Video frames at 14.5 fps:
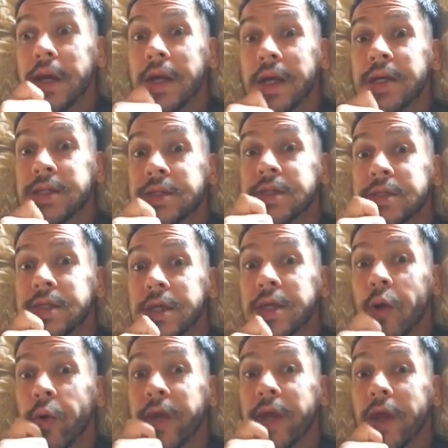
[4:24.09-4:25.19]
Because,
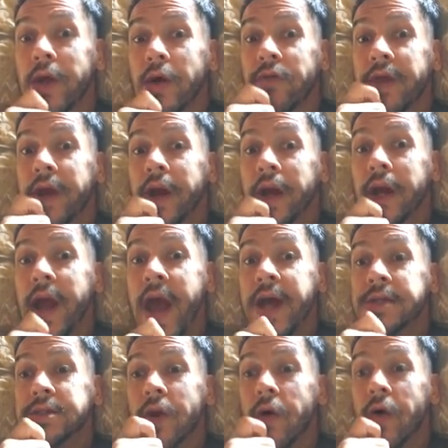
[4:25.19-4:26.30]
we can go there,
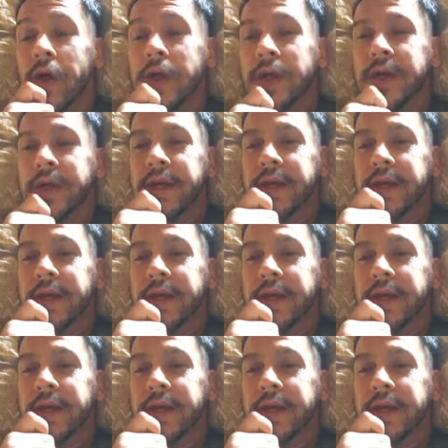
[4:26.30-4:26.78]
asshole."